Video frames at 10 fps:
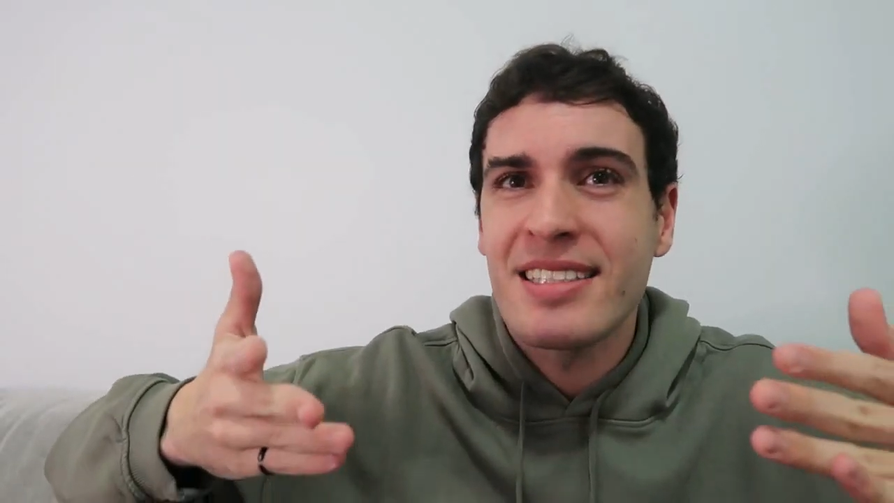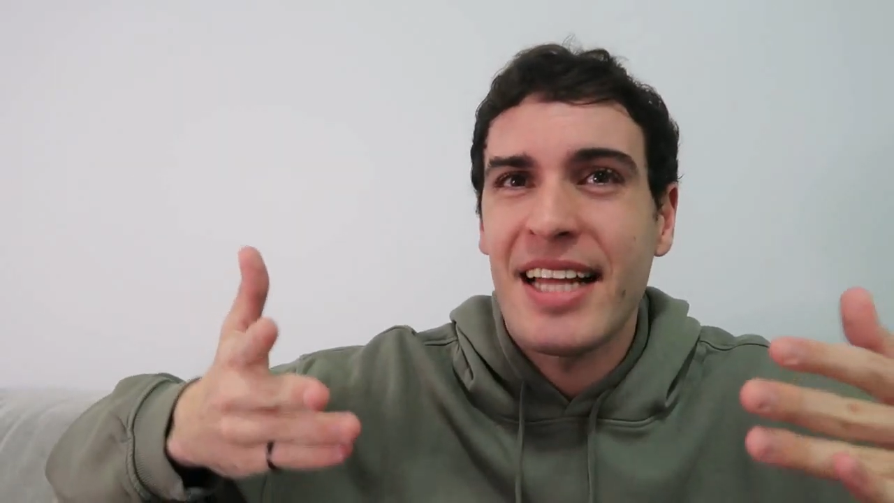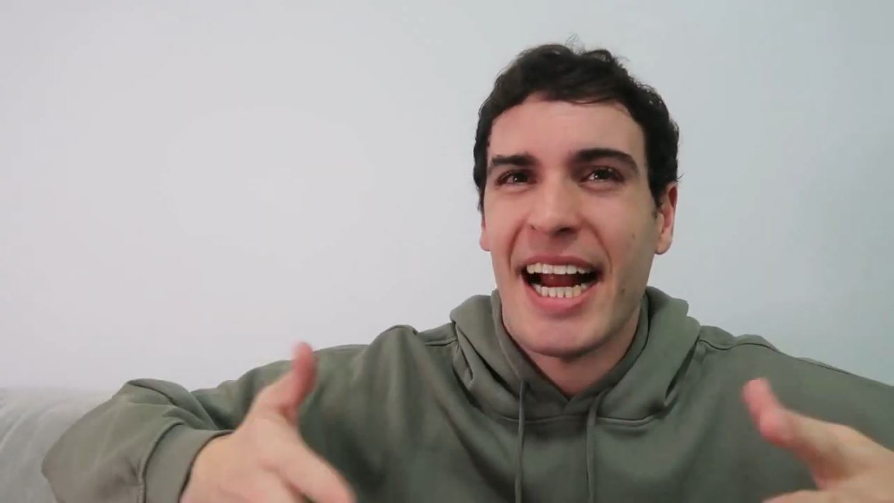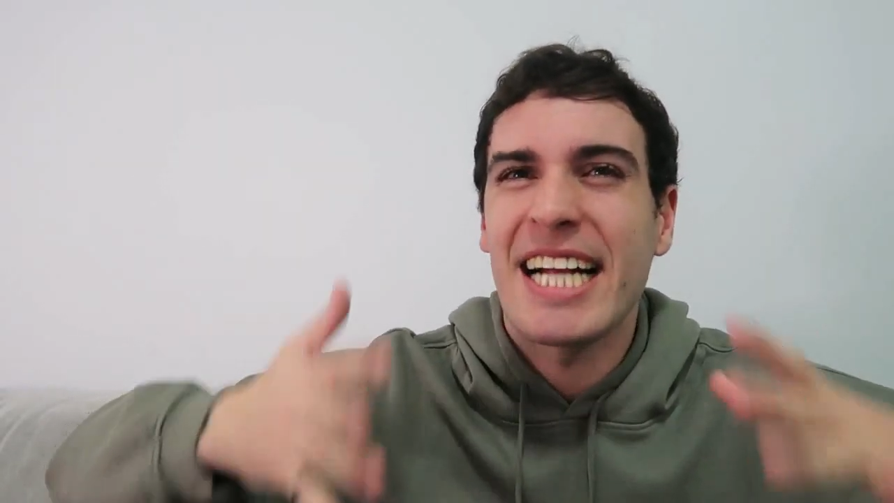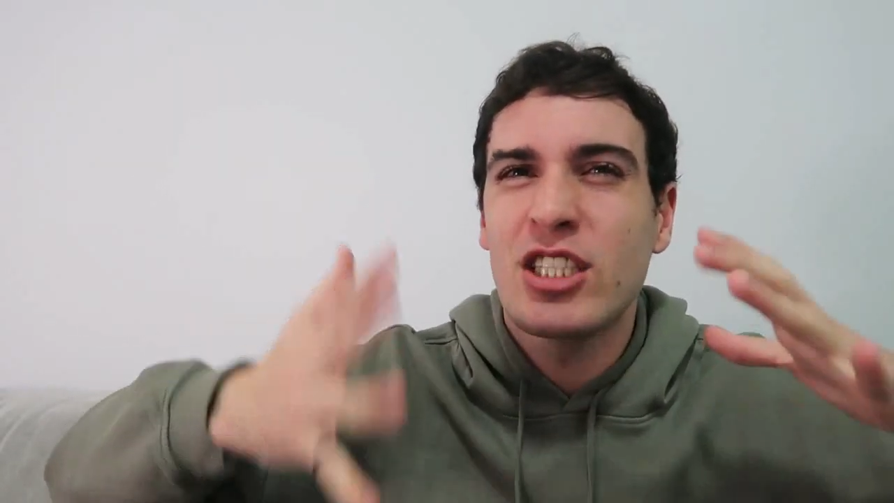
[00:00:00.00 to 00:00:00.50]

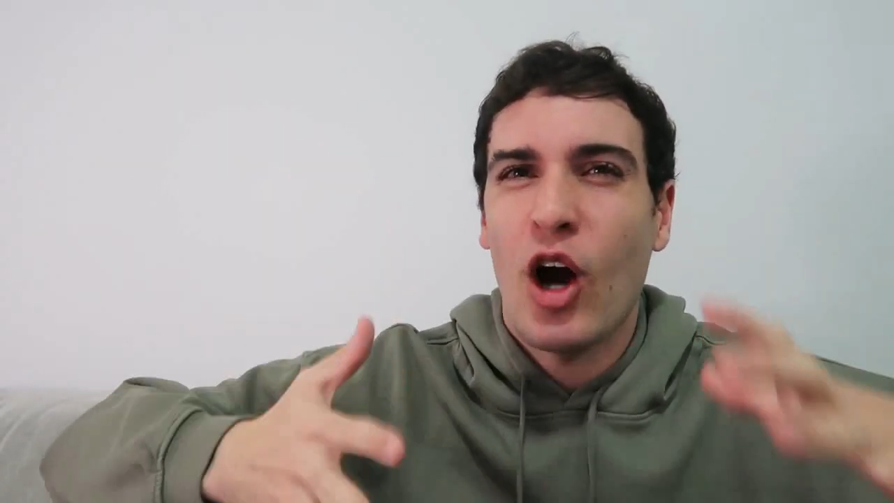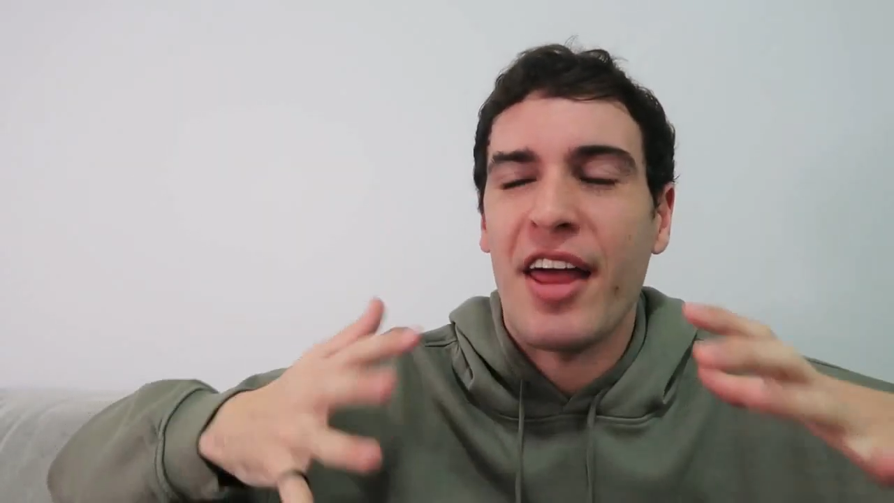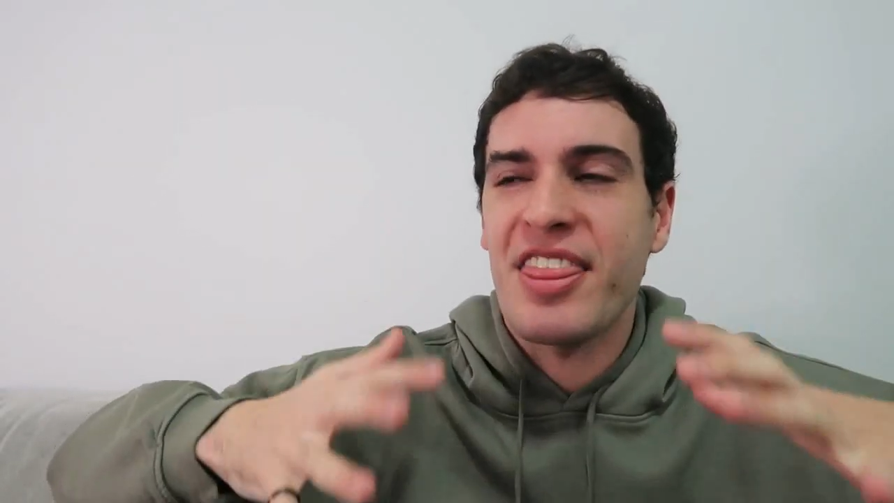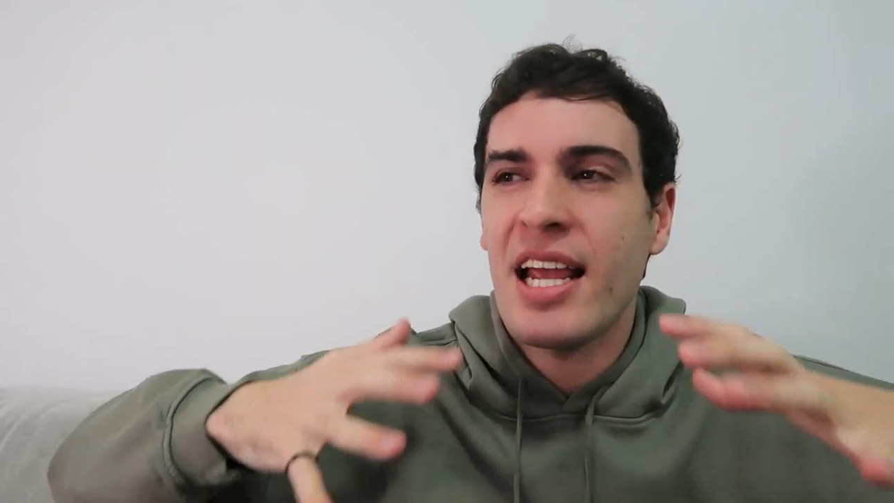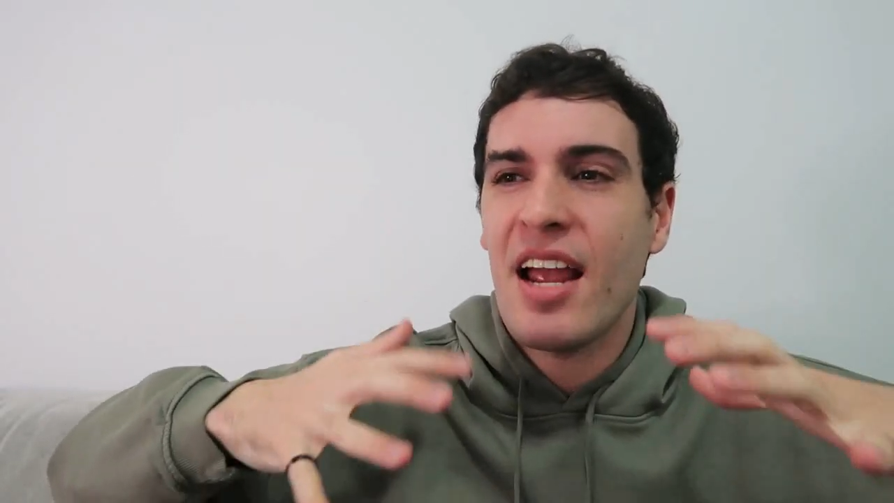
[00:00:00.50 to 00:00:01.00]
Like I,
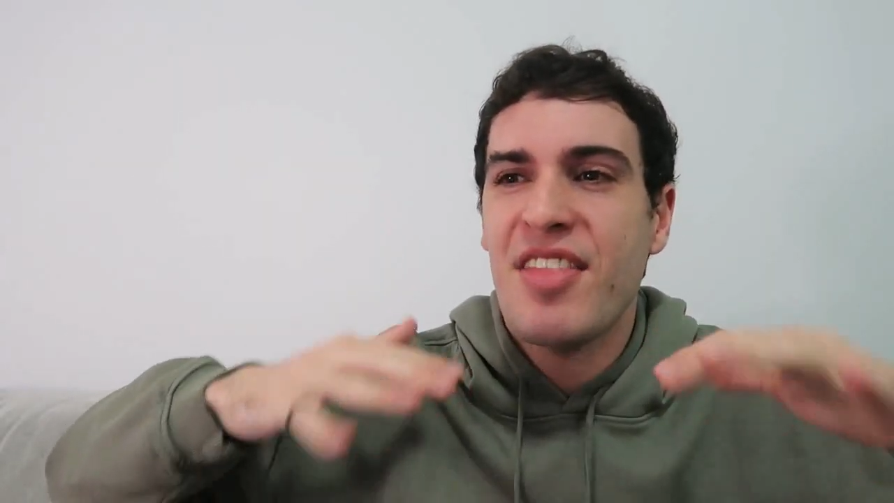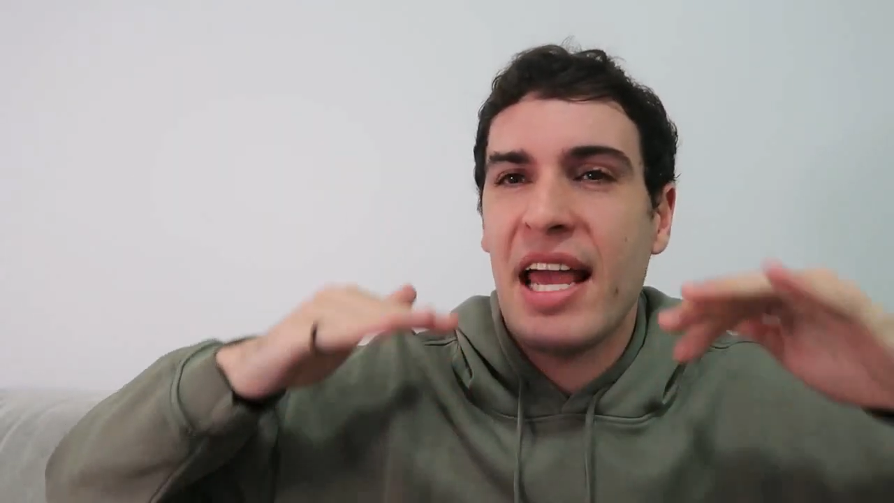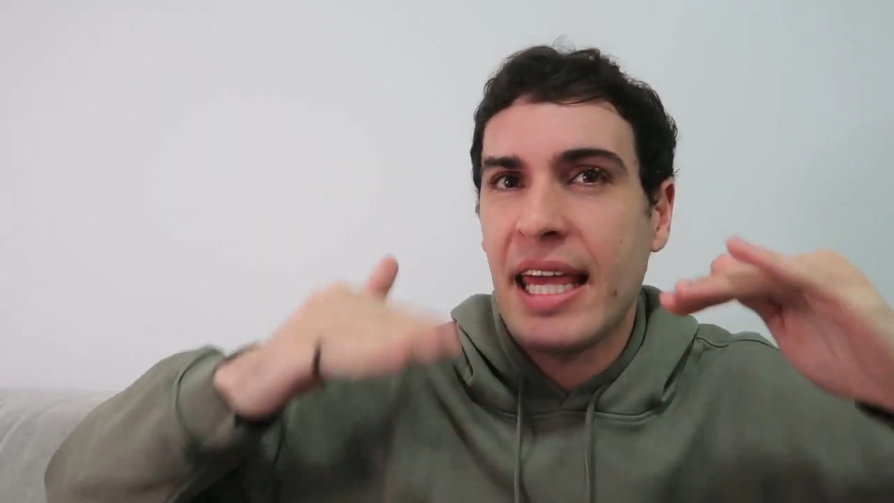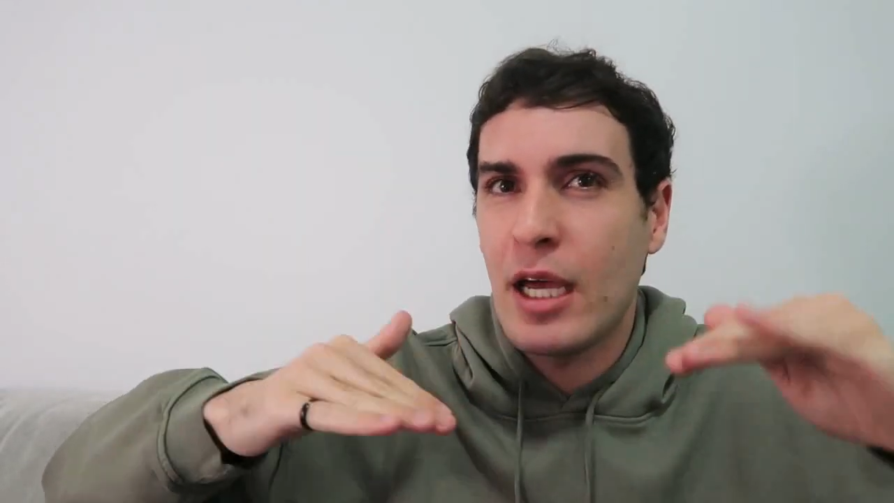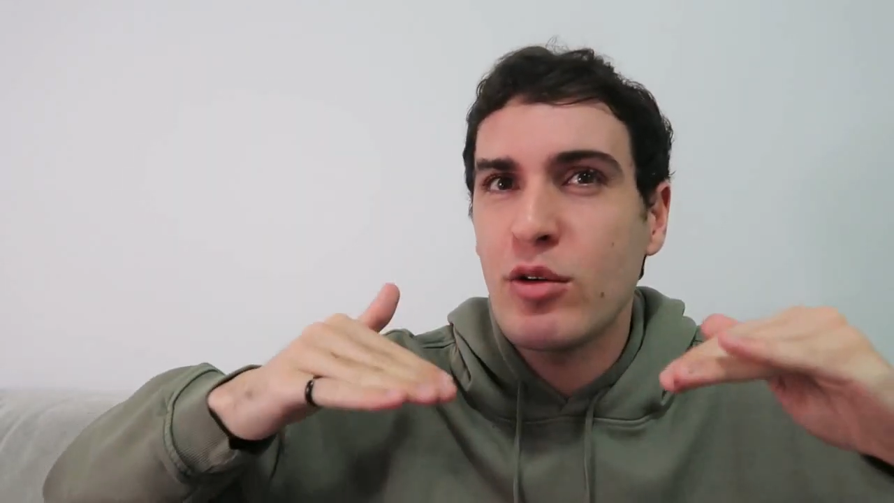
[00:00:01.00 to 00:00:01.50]
I think if
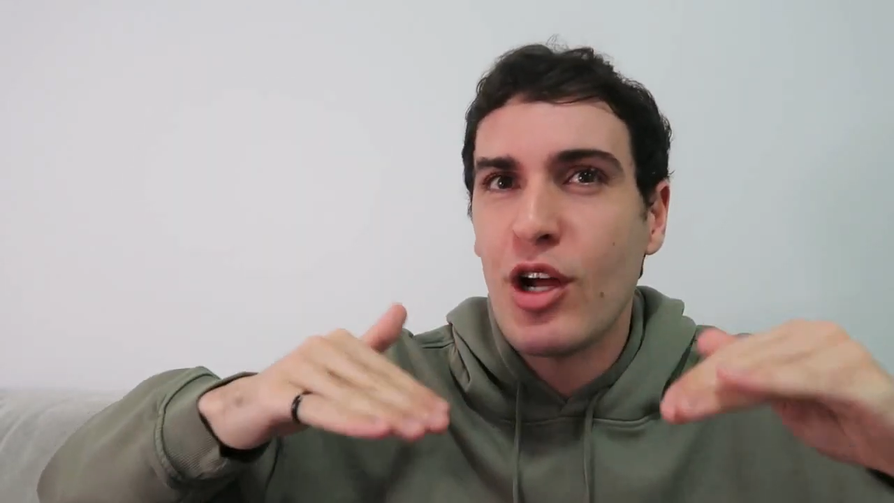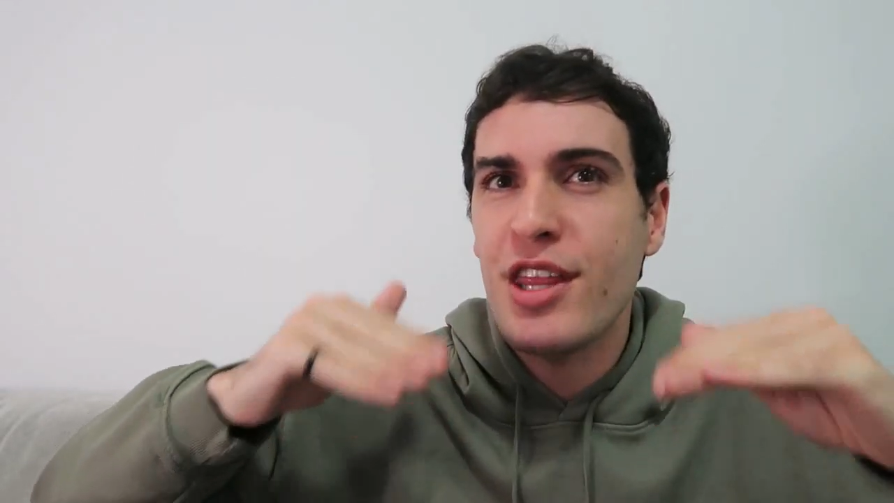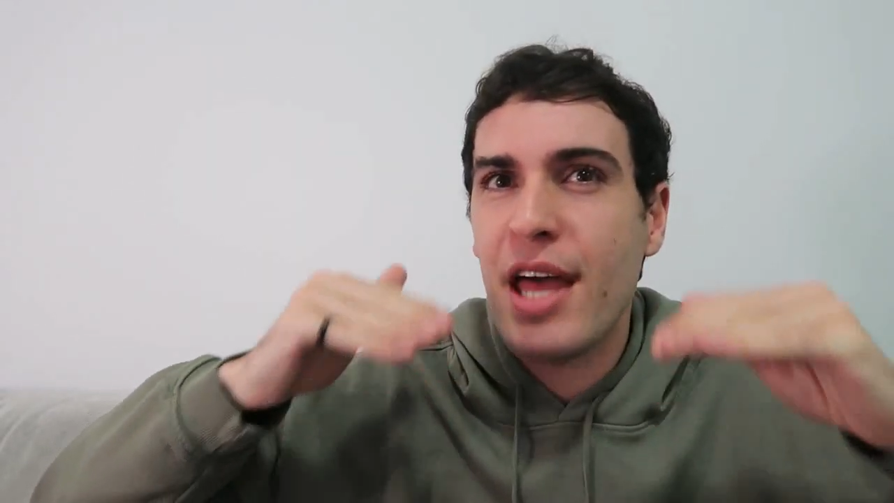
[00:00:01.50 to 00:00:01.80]
they killed her,